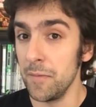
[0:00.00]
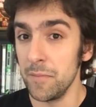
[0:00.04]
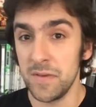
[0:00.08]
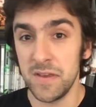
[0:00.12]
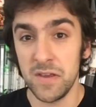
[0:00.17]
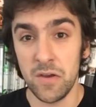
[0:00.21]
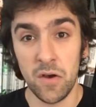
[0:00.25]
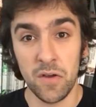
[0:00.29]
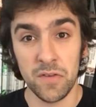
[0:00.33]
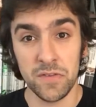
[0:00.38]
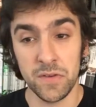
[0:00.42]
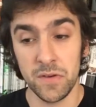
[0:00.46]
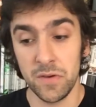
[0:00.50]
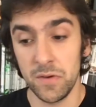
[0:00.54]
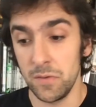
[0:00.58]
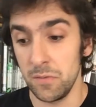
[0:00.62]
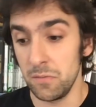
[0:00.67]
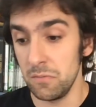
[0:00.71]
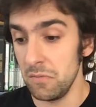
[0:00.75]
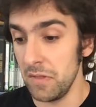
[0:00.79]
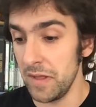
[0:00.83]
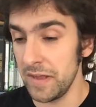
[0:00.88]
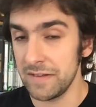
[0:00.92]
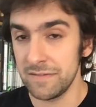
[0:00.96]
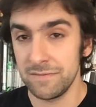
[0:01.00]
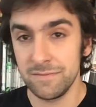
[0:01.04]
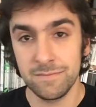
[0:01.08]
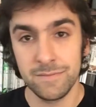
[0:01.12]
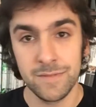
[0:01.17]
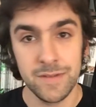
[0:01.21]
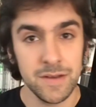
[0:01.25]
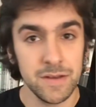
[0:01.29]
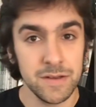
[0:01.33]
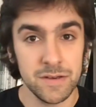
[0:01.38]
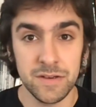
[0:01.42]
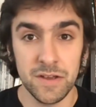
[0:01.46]
He also like
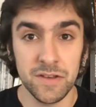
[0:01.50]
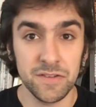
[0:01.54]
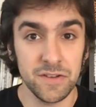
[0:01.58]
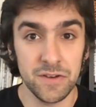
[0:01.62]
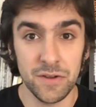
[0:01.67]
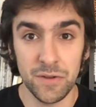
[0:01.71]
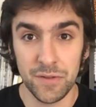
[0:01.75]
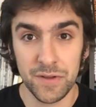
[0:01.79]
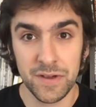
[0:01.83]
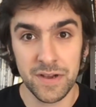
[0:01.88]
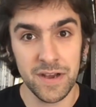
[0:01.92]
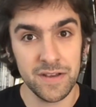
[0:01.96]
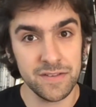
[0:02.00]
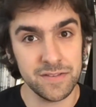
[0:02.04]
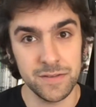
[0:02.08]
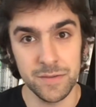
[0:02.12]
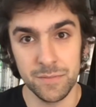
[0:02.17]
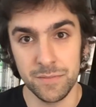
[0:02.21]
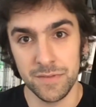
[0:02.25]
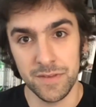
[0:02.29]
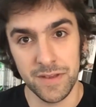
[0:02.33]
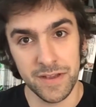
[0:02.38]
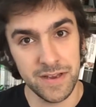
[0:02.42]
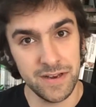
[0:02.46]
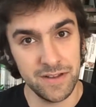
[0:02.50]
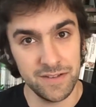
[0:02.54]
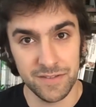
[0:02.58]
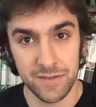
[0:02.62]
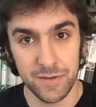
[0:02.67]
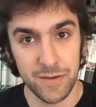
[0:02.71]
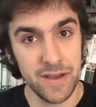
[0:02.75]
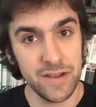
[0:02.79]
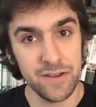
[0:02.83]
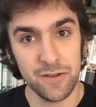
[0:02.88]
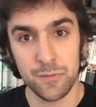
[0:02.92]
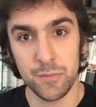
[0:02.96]
doesn't know the customs. Like he doesn't
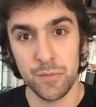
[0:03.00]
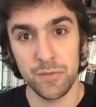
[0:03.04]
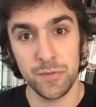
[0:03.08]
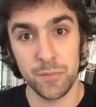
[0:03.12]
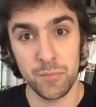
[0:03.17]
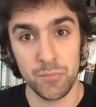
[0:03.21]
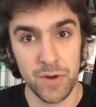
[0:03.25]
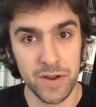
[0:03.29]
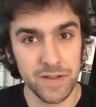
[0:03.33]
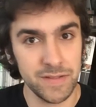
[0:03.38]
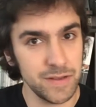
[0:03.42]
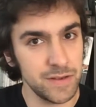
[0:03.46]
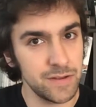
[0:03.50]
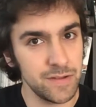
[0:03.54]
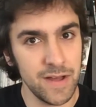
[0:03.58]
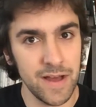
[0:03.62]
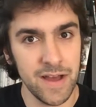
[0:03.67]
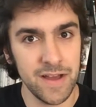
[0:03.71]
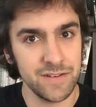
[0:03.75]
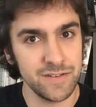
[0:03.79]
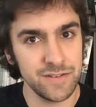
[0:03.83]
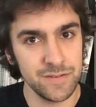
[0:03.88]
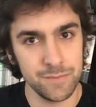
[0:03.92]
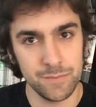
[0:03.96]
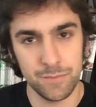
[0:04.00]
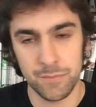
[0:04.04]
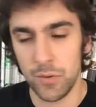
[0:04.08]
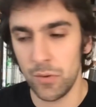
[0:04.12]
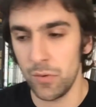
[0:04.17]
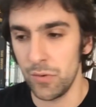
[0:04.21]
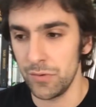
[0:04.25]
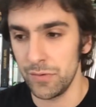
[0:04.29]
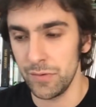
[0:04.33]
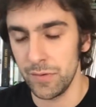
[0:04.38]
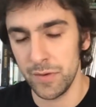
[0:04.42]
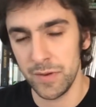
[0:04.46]
know how you're supposed to break the glass in
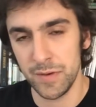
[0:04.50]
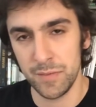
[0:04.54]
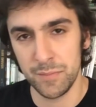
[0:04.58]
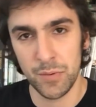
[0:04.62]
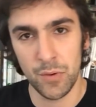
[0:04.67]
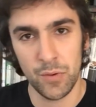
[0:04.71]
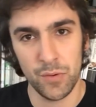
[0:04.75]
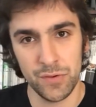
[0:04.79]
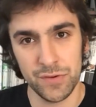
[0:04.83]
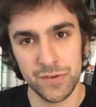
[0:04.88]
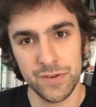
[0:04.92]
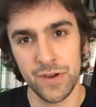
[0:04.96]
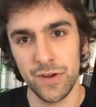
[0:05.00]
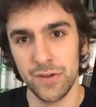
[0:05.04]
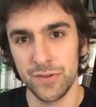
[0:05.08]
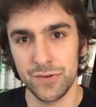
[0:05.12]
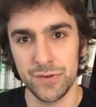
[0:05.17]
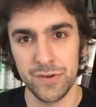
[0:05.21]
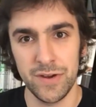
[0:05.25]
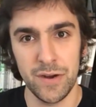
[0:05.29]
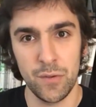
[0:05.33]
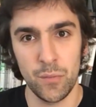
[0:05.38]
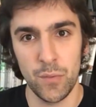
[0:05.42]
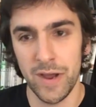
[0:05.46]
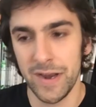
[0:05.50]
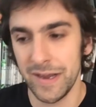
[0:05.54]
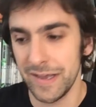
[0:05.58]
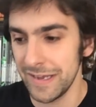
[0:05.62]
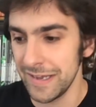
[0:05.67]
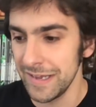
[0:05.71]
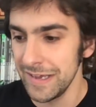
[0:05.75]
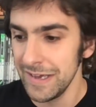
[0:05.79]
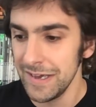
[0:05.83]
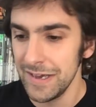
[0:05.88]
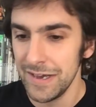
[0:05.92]
Polish culture at a wedding.